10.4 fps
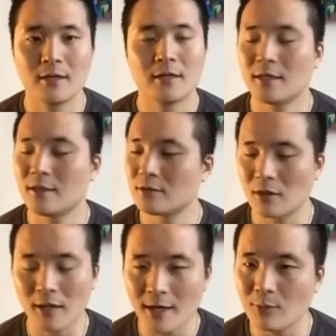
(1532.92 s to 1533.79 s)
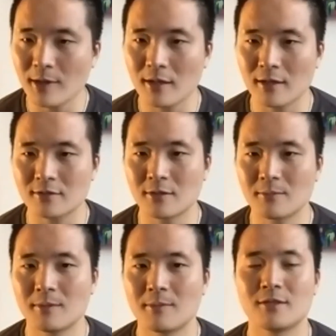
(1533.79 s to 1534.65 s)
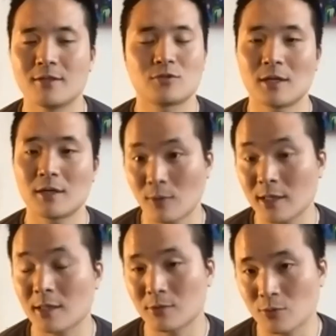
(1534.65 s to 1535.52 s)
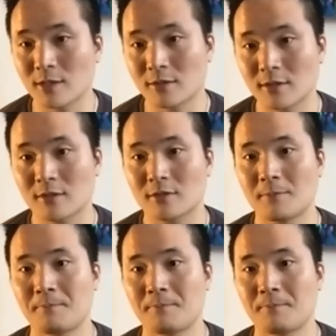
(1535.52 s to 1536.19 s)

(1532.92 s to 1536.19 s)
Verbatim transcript: He's lighter weight class than me, but he's not ranked number 26.